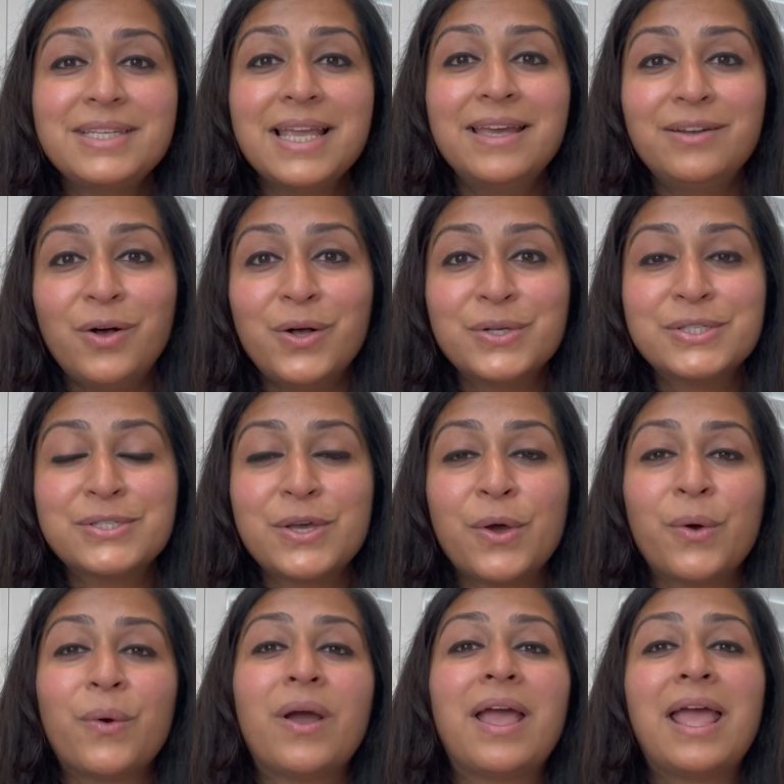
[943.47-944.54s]
and
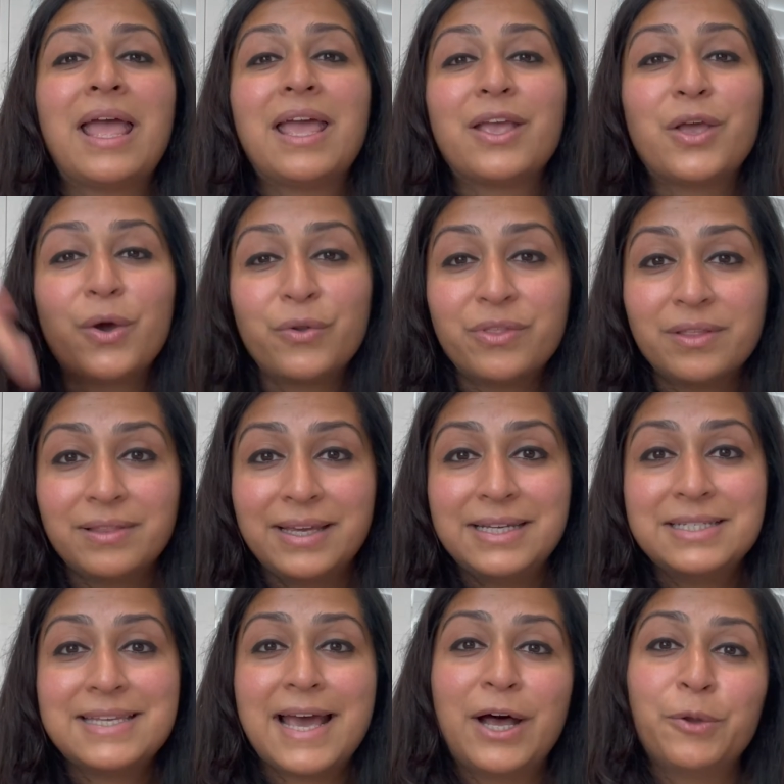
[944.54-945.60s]
also go to the
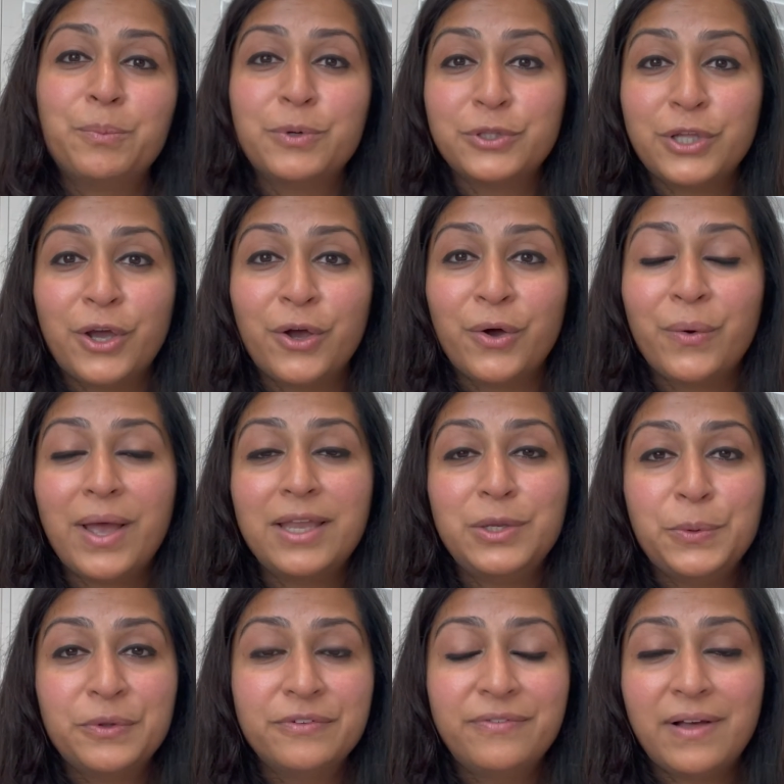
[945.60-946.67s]
link down below and
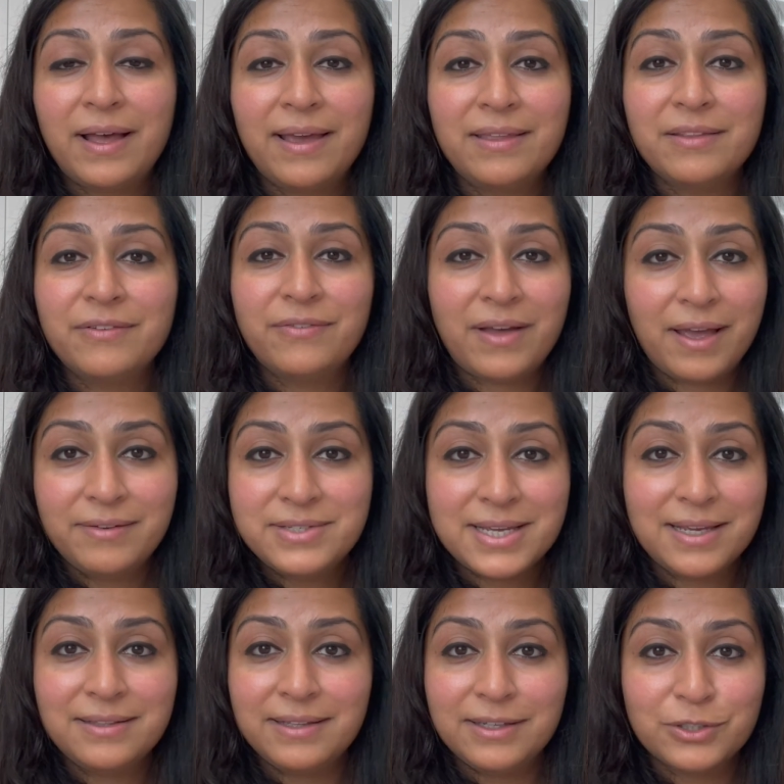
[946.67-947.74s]
you'll find the
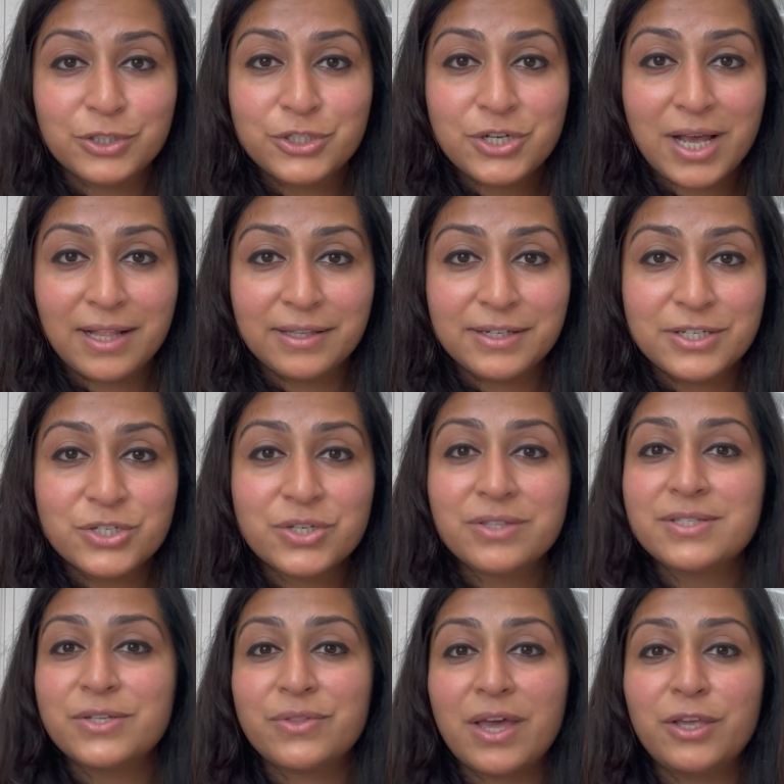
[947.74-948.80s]
5-day legal challenge
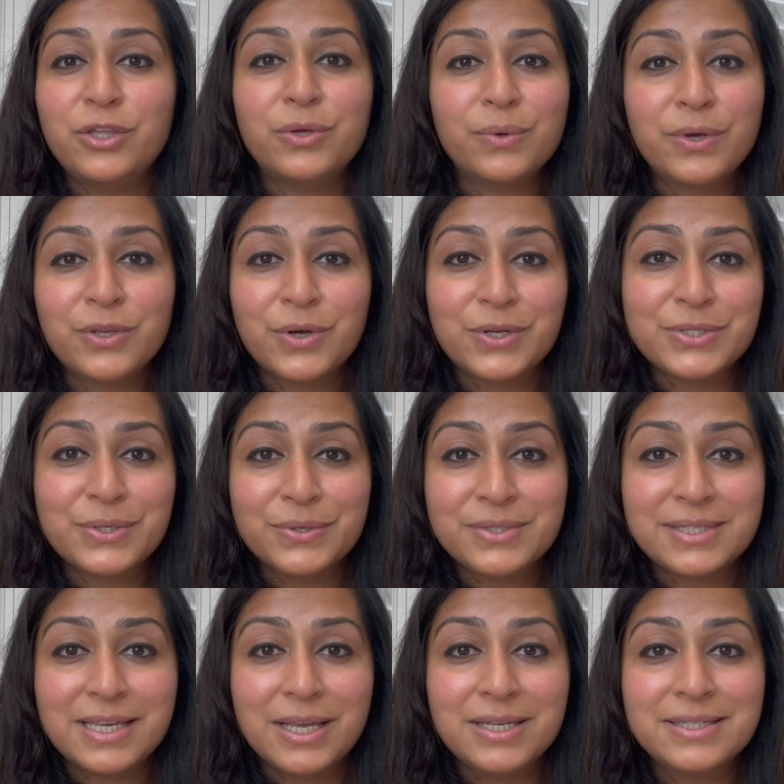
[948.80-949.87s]
so that you can also
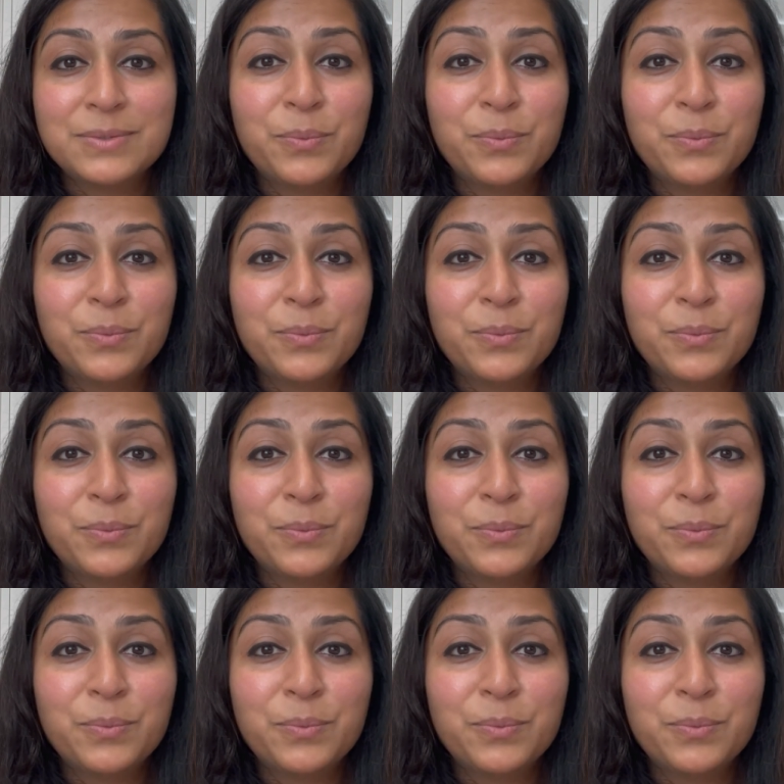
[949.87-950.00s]
see